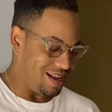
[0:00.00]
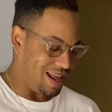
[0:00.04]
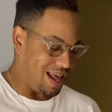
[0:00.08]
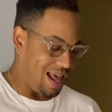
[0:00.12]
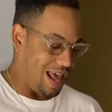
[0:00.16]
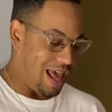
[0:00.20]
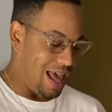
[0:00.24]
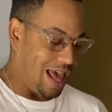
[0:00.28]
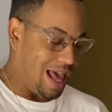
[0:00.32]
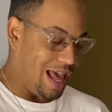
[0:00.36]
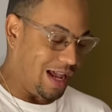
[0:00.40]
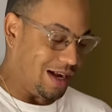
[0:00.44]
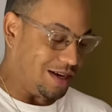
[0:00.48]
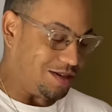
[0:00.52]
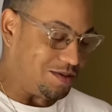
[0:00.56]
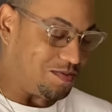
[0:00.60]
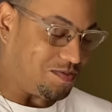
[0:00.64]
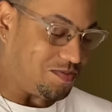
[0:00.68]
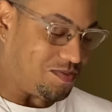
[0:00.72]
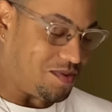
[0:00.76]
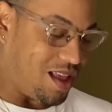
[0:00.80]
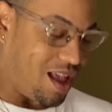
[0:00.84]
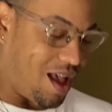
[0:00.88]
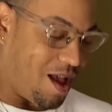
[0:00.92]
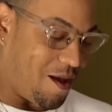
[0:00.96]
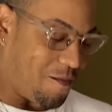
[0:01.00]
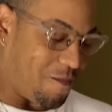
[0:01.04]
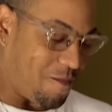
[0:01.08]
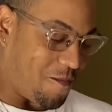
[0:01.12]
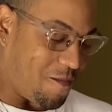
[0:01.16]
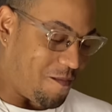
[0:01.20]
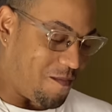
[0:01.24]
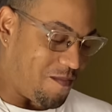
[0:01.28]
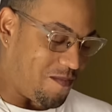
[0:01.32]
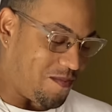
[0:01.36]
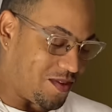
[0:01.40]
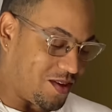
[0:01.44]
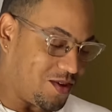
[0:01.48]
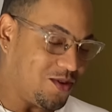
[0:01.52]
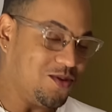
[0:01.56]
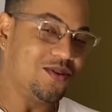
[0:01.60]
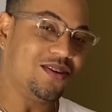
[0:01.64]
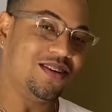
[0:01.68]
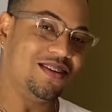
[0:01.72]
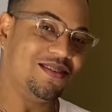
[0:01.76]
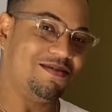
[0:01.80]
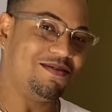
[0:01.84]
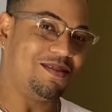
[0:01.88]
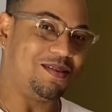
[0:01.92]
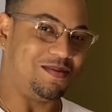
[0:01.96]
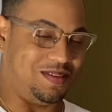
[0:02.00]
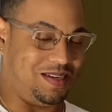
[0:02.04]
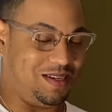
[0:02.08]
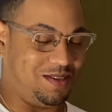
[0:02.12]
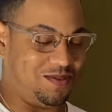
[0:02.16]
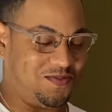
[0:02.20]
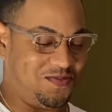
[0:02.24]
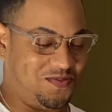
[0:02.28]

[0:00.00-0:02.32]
my second time. Cooking for me?